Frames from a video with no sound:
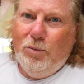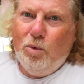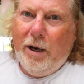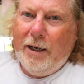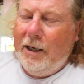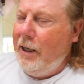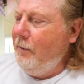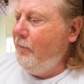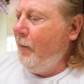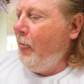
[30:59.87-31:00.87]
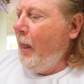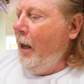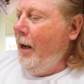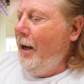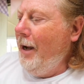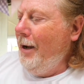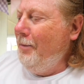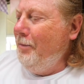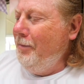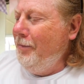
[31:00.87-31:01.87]
weirdly,
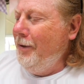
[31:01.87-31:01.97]
um,